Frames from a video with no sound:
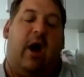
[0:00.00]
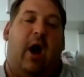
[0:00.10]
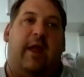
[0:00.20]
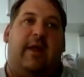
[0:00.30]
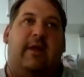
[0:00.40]

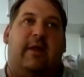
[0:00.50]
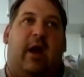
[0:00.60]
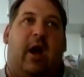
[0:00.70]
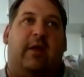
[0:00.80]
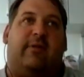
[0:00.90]

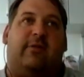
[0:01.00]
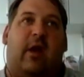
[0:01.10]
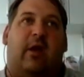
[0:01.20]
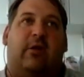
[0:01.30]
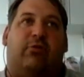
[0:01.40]
I
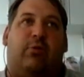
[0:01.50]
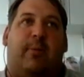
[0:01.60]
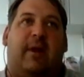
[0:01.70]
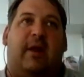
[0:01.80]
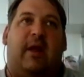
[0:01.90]
started
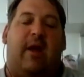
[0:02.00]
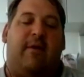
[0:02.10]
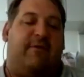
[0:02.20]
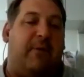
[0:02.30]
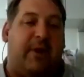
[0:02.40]
swimming
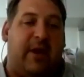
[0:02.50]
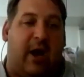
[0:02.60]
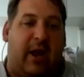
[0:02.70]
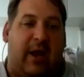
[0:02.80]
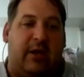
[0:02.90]
at a very
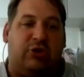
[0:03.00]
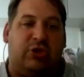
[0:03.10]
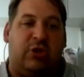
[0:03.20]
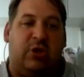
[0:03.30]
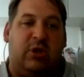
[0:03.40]
young age,